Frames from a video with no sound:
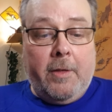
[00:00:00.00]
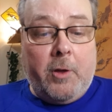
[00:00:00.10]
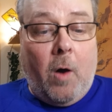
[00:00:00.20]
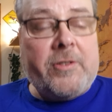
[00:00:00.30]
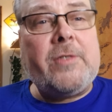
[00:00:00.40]

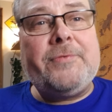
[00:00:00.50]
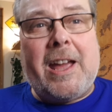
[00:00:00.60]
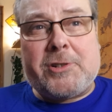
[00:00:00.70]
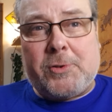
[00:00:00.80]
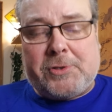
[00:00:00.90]
The Office of
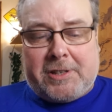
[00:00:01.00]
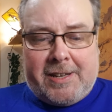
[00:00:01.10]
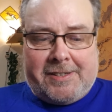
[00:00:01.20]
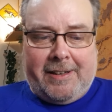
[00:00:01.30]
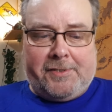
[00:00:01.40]
National
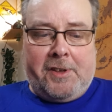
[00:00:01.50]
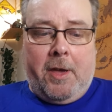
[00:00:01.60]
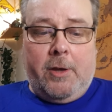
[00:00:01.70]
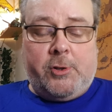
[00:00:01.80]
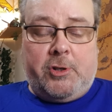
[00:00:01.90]
Statistics
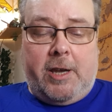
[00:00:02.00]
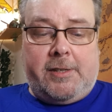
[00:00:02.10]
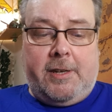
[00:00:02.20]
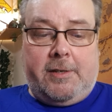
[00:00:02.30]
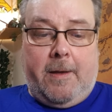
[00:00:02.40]

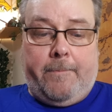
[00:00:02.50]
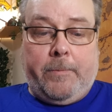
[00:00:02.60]
suggested